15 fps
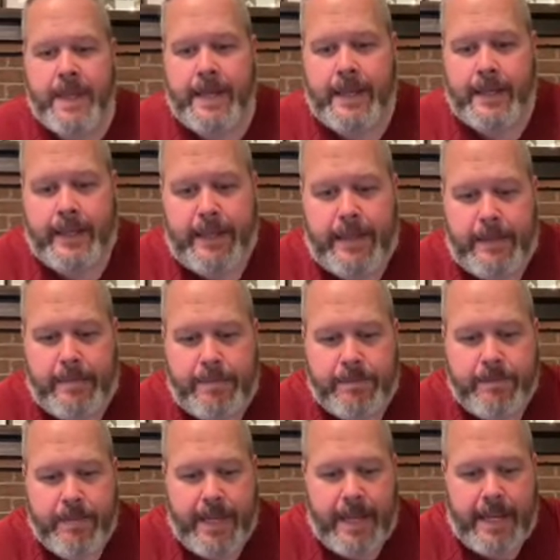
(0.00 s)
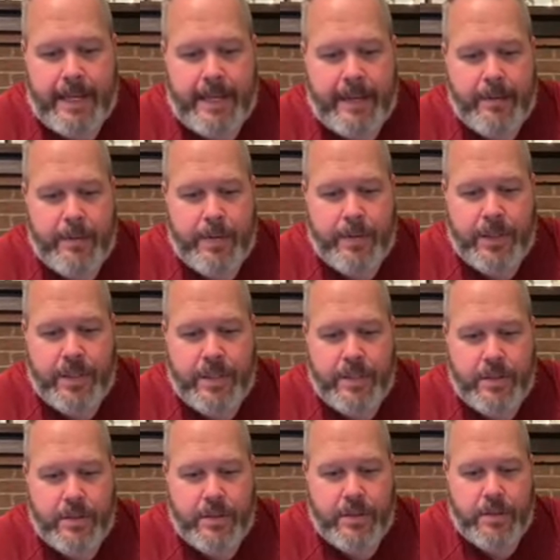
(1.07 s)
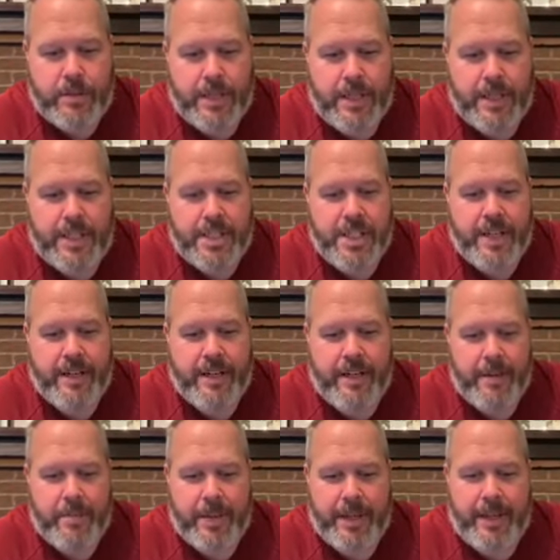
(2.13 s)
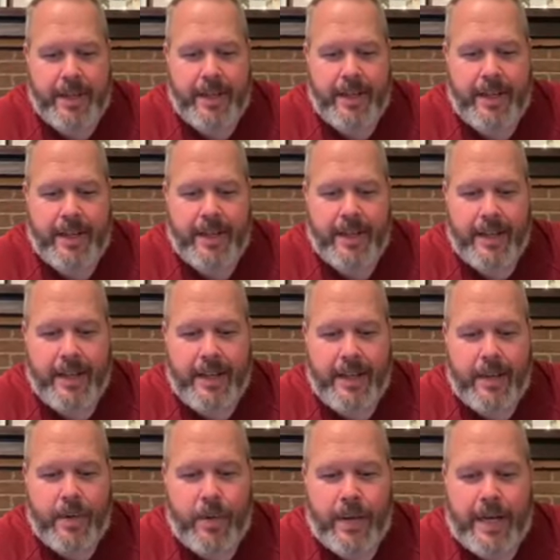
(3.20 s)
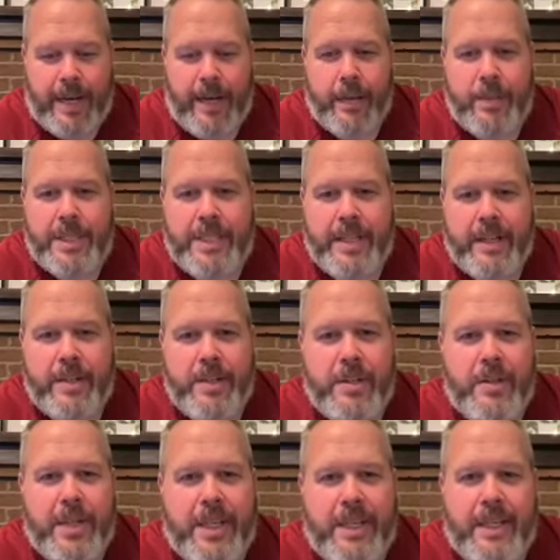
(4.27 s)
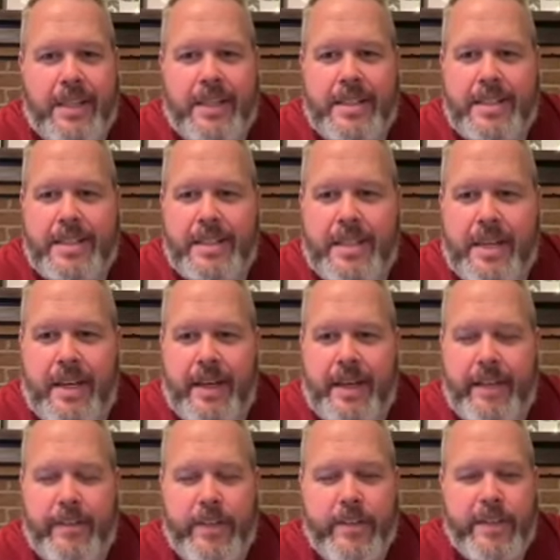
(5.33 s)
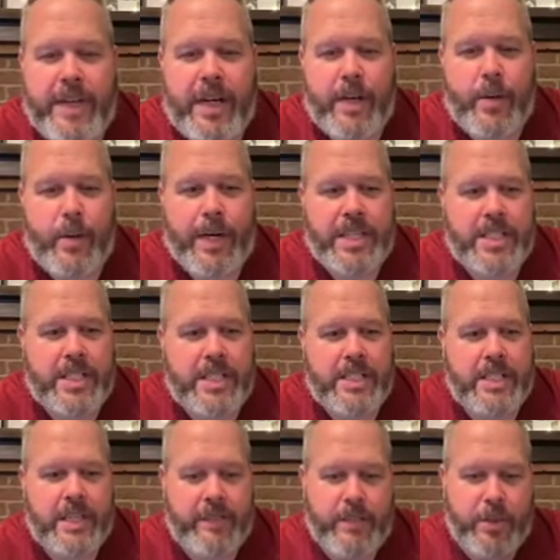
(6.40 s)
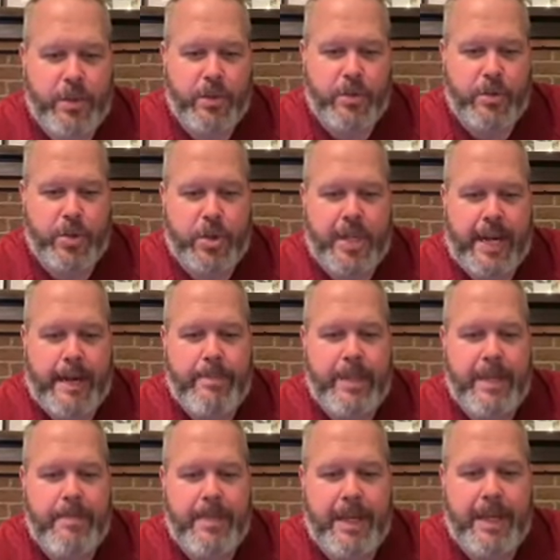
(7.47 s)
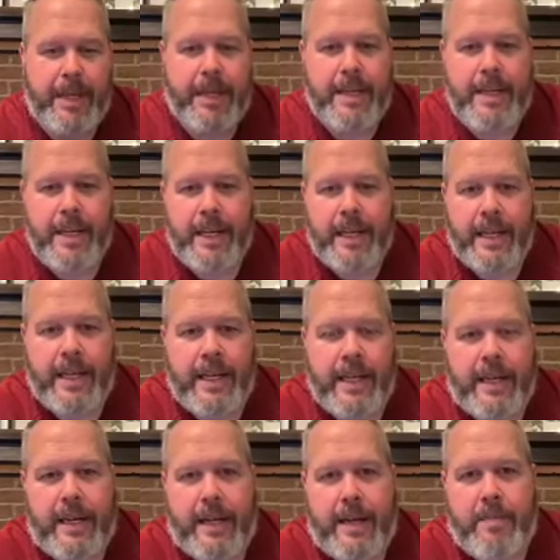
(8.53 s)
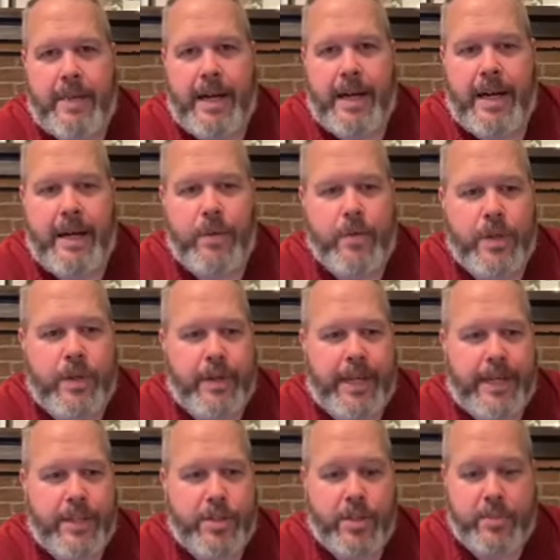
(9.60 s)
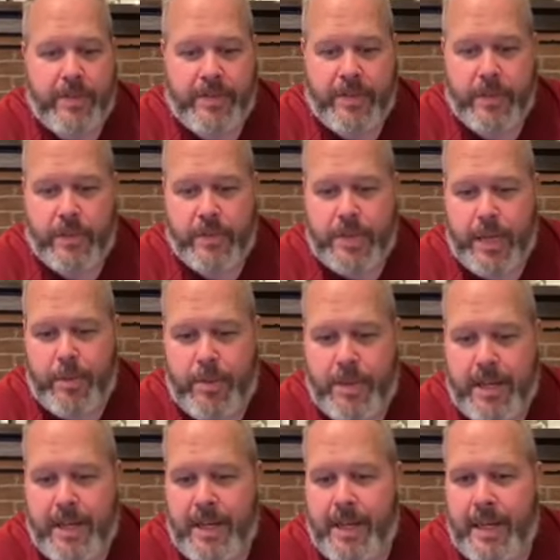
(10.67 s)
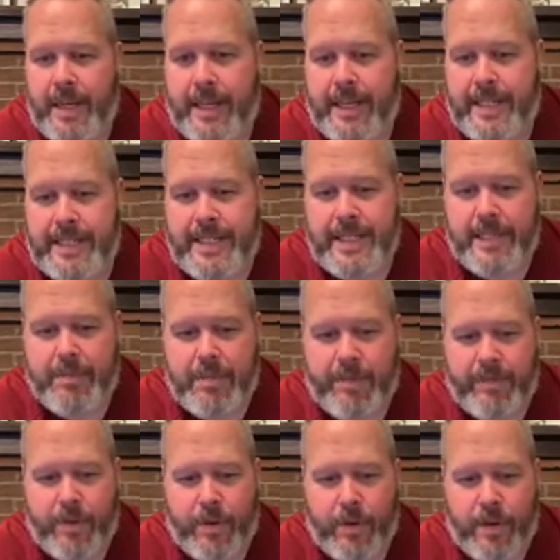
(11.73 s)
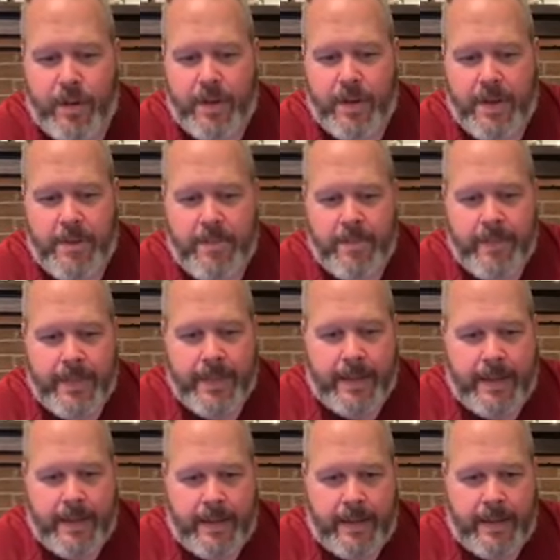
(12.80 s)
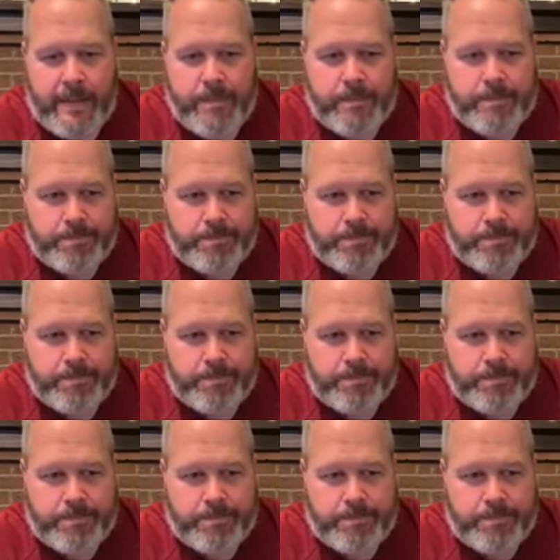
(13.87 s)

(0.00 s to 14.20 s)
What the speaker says: I am going to shut up. And what I would tell you is if you've got questions, if you'll type them in, I will answer them. If you type them in and I see them before I